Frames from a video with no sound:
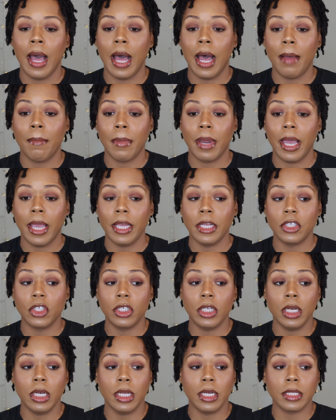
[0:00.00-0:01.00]
I'm like,
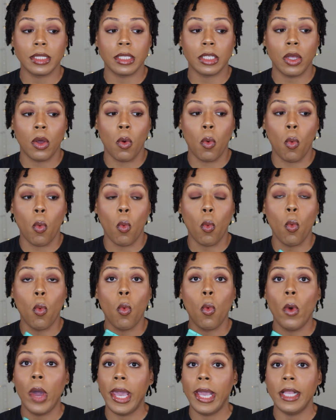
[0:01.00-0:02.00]
she looks
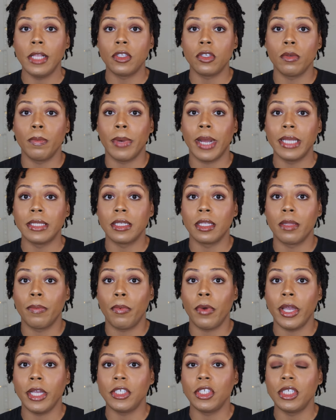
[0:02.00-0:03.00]
way too bright to the
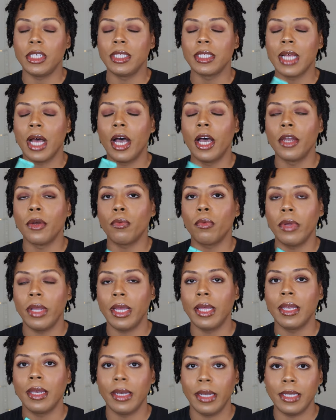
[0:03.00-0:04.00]
point she's
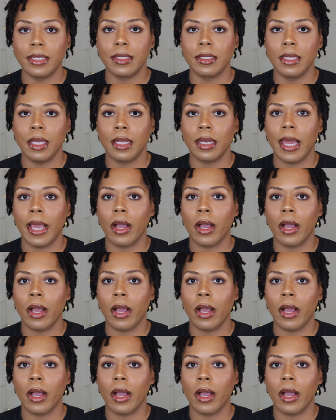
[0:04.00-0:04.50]
unrealistic.